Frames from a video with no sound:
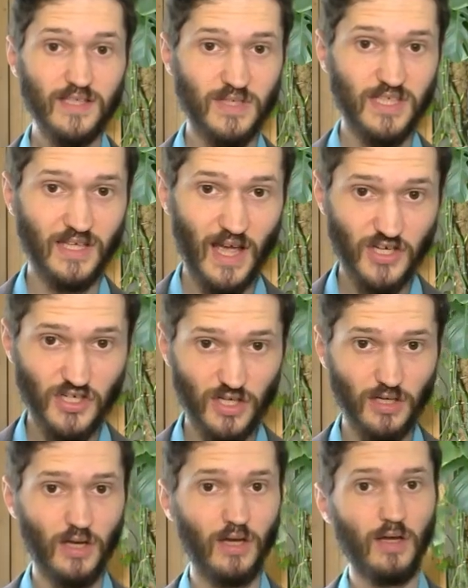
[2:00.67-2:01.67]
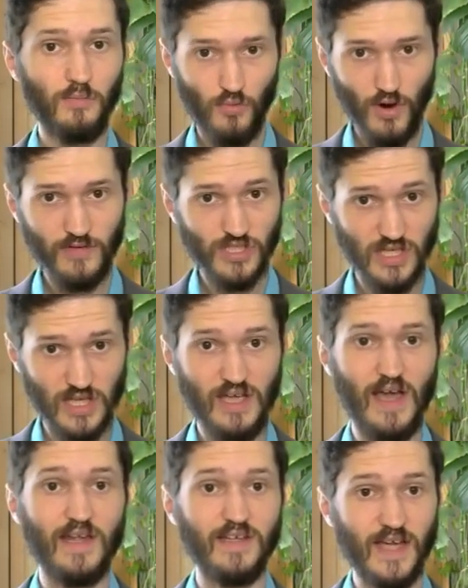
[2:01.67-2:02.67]
mitigation, privacy
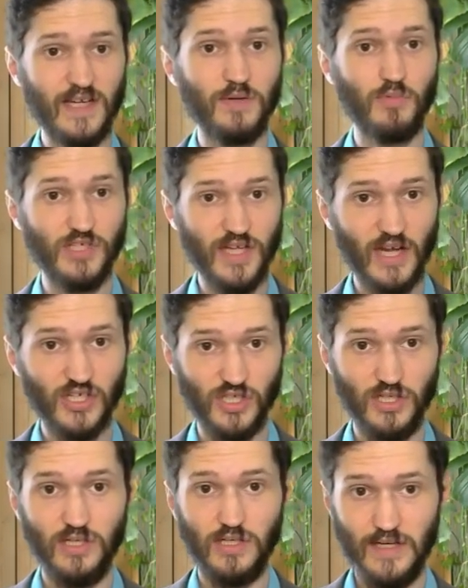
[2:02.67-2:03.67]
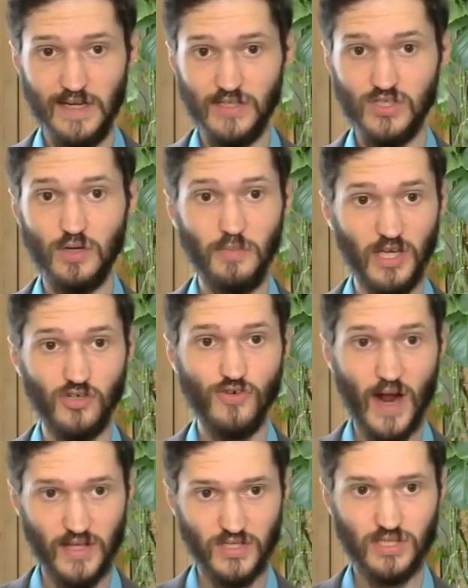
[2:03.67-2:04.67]
and data protection needs to be
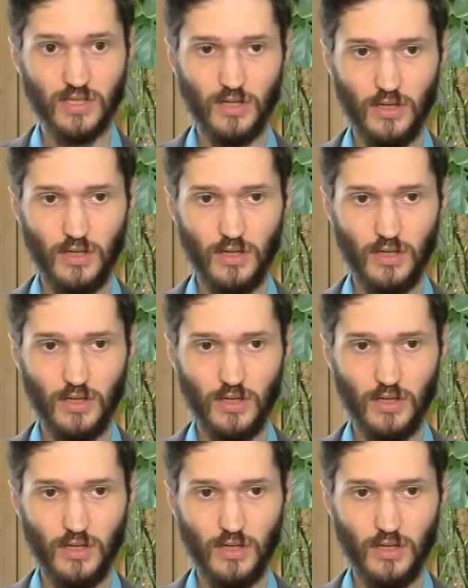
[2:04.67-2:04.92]
addressed.